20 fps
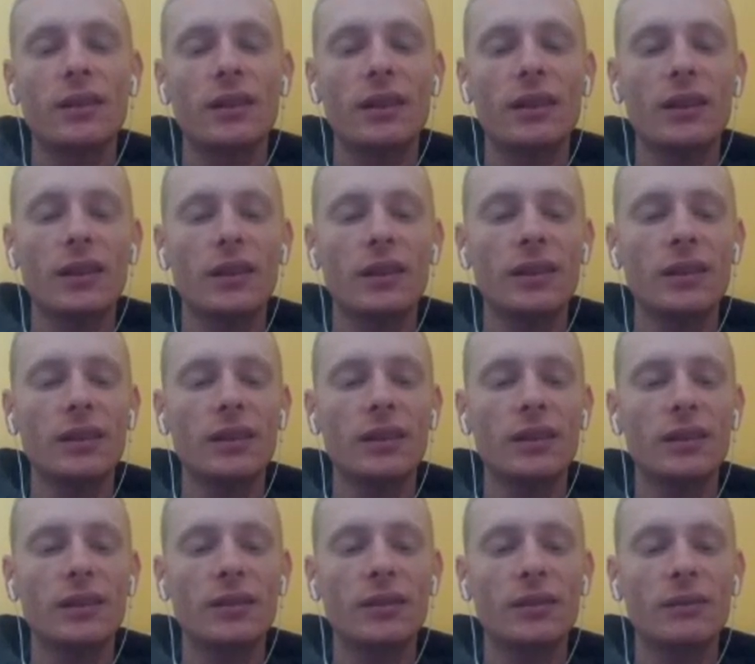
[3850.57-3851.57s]
Uh,
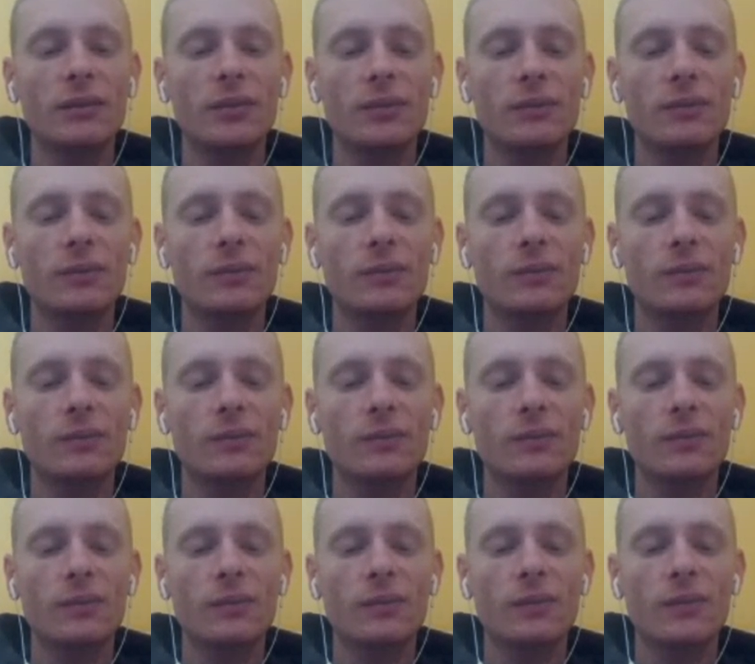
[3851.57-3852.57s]

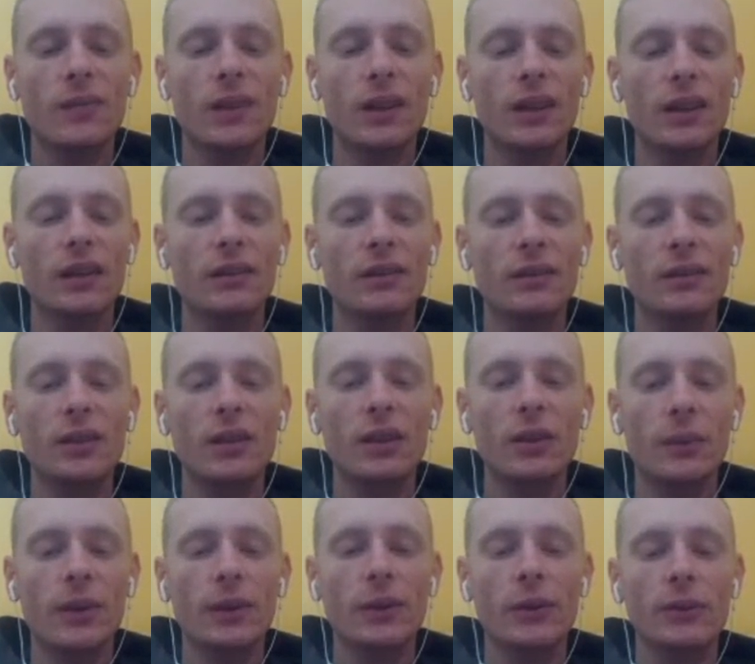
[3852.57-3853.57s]
yeah, the
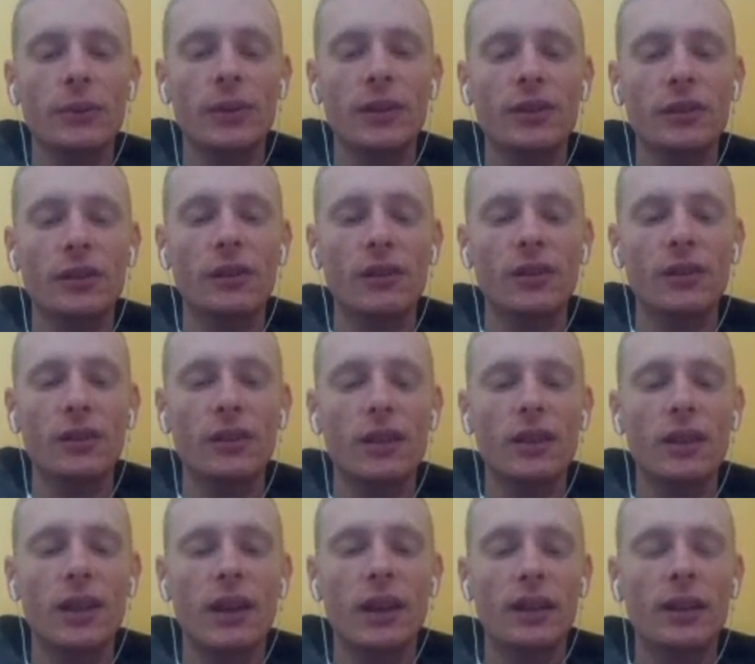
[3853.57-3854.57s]
one that was original.
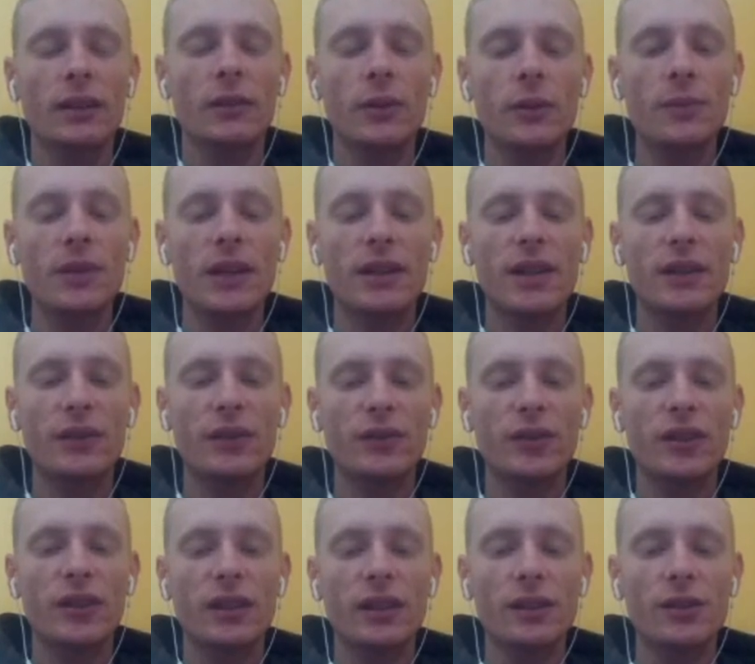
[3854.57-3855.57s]
And the rooms actually have different
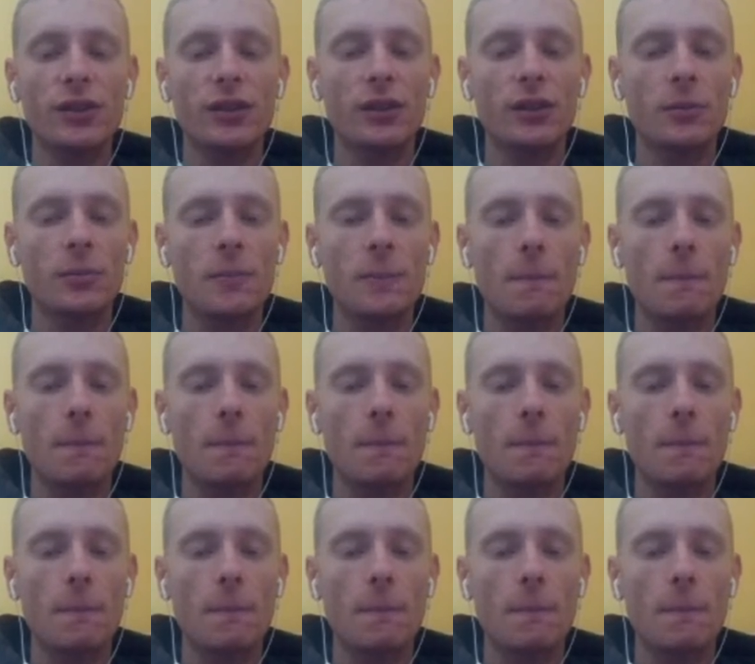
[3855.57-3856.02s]
collision.